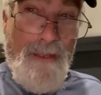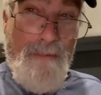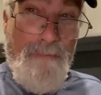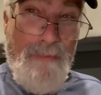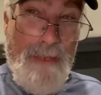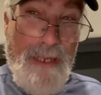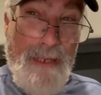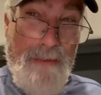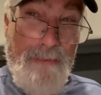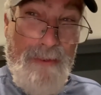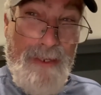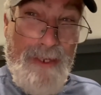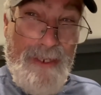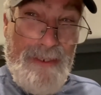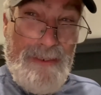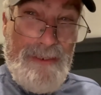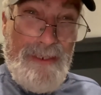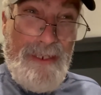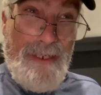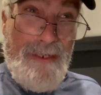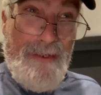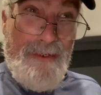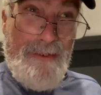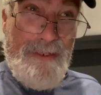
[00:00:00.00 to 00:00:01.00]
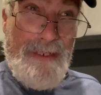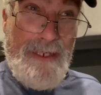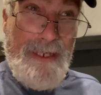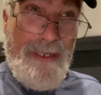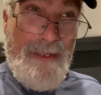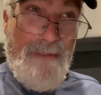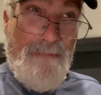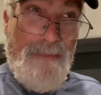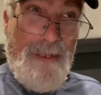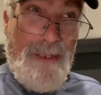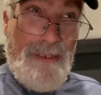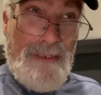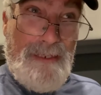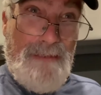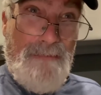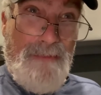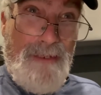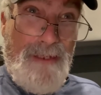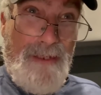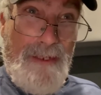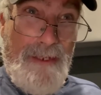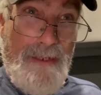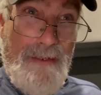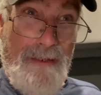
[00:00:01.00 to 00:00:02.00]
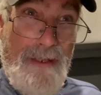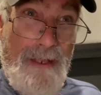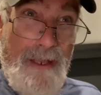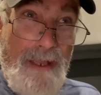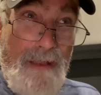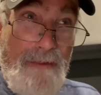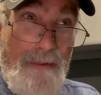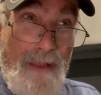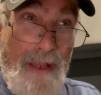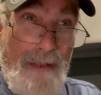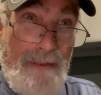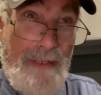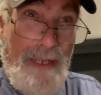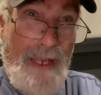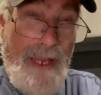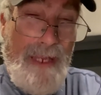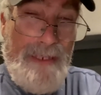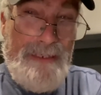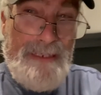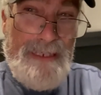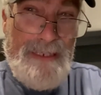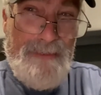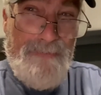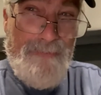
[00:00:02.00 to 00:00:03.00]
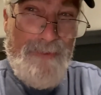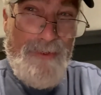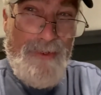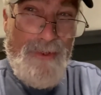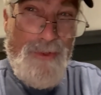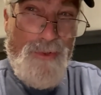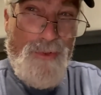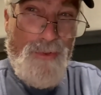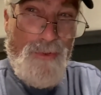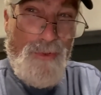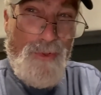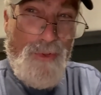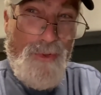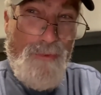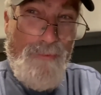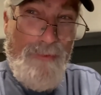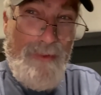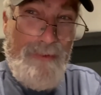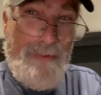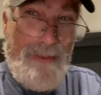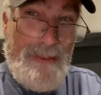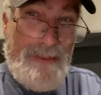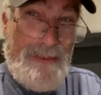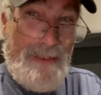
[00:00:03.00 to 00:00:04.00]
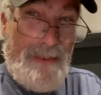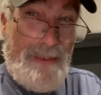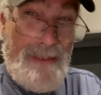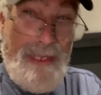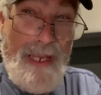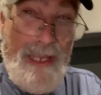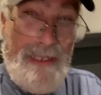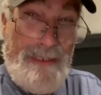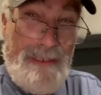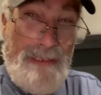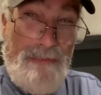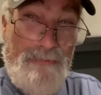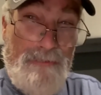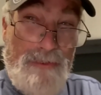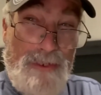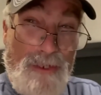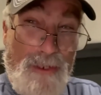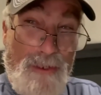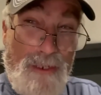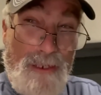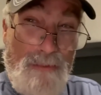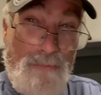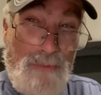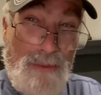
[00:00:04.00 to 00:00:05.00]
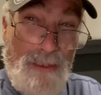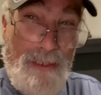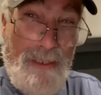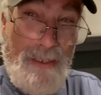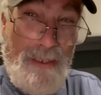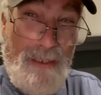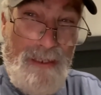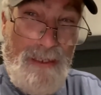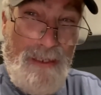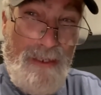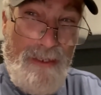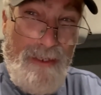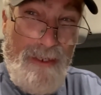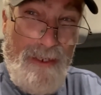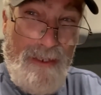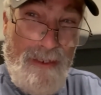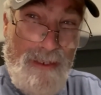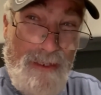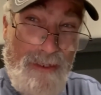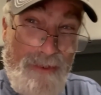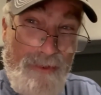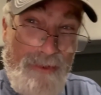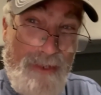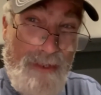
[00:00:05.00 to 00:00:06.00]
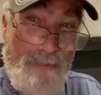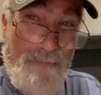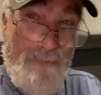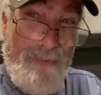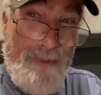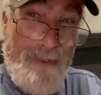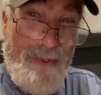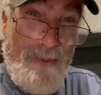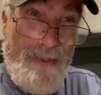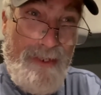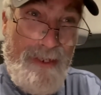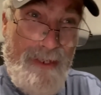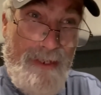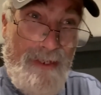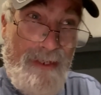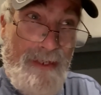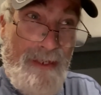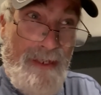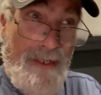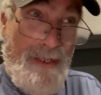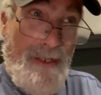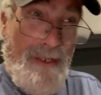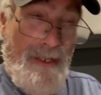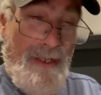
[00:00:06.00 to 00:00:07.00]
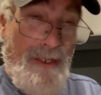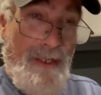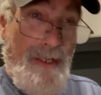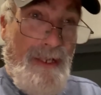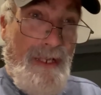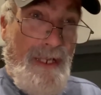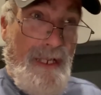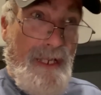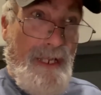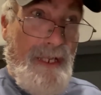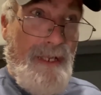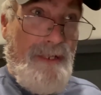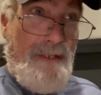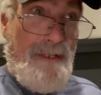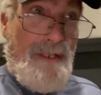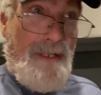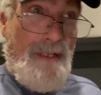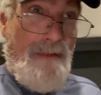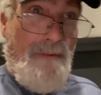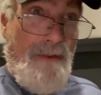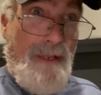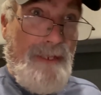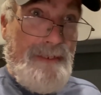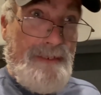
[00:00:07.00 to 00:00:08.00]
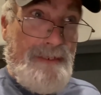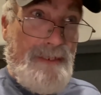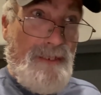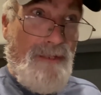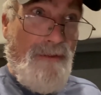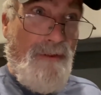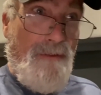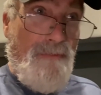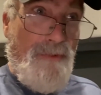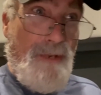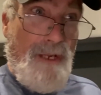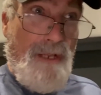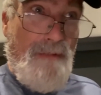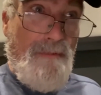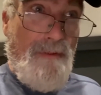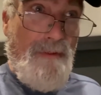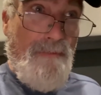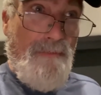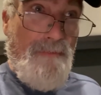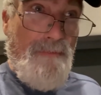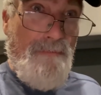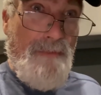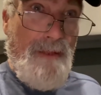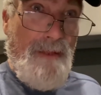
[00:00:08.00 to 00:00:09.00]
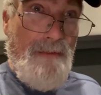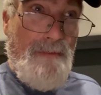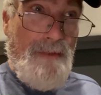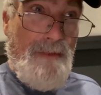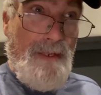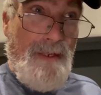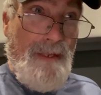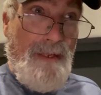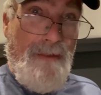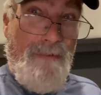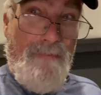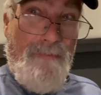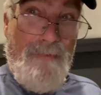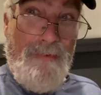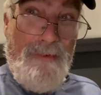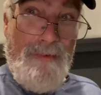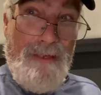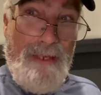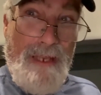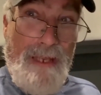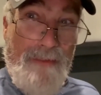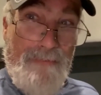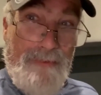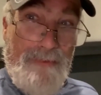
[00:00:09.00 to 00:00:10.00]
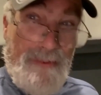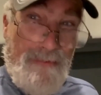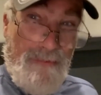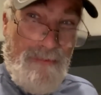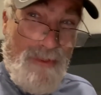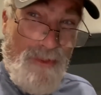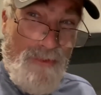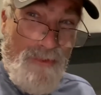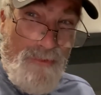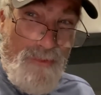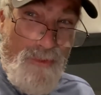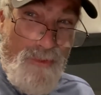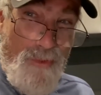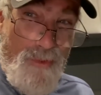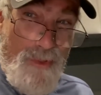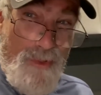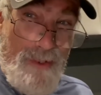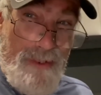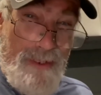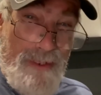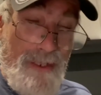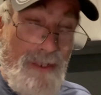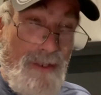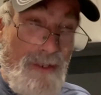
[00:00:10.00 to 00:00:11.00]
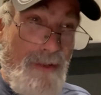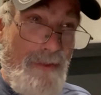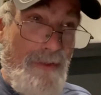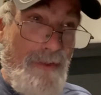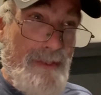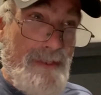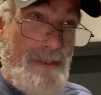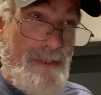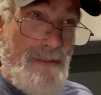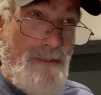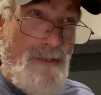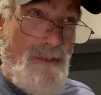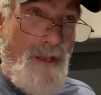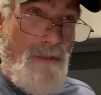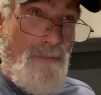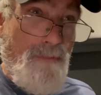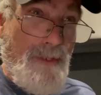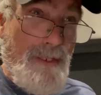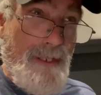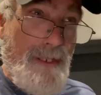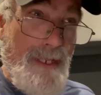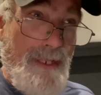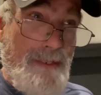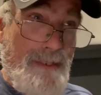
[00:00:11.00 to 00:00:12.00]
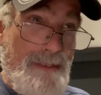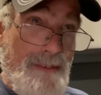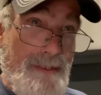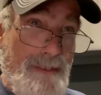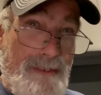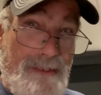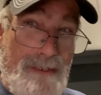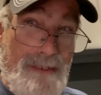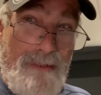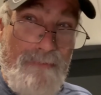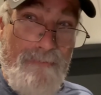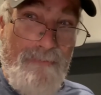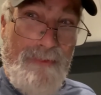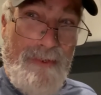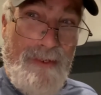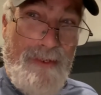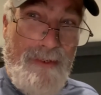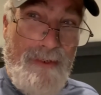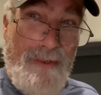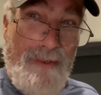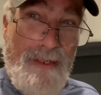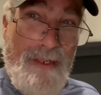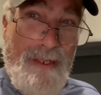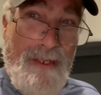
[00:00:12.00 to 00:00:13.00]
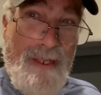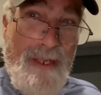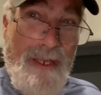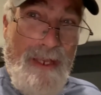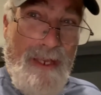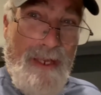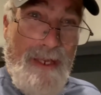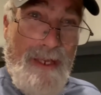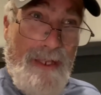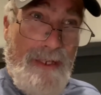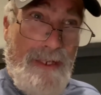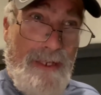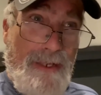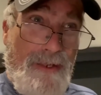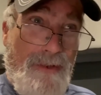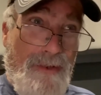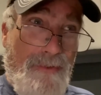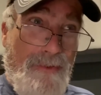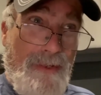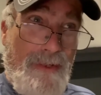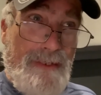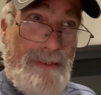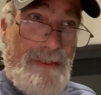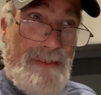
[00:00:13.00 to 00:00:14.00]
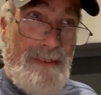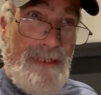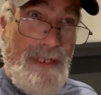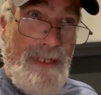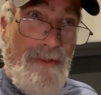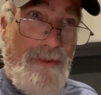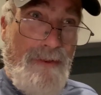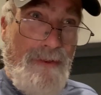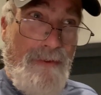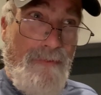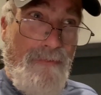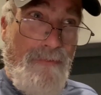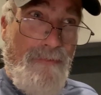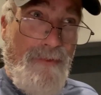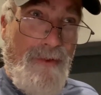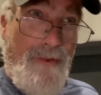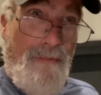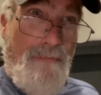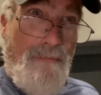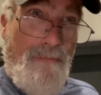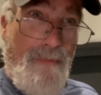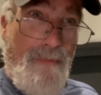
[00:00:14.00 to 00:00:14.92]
maybe I should entertain the possibility. I, am anxious for the whole COVID because it hasn't completely clear, cleared up there yet. And uh, I still would probably maybe even have to go in quarantine, all this complication stuff there. And I can only stay there for a,